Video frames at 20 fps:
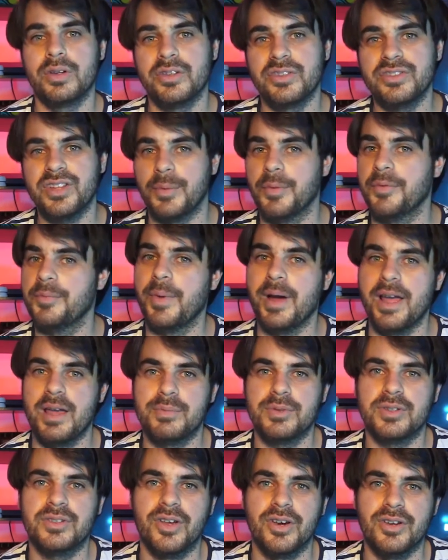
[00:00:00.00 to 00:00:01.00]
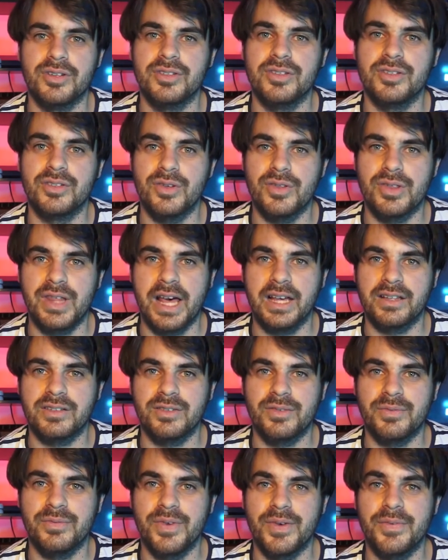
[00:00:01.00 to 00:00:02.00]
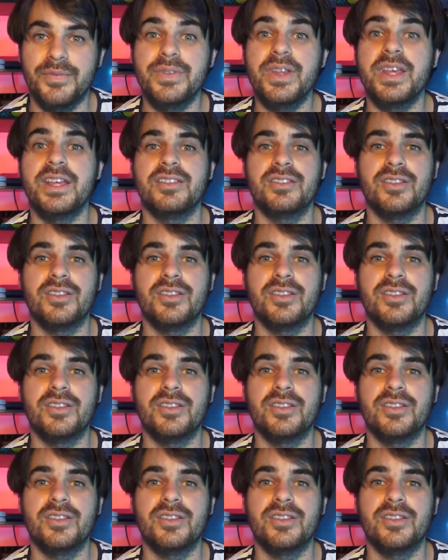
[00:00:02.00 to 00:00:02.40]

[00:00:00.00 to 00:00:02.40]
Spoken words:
some of my episodes in 2015.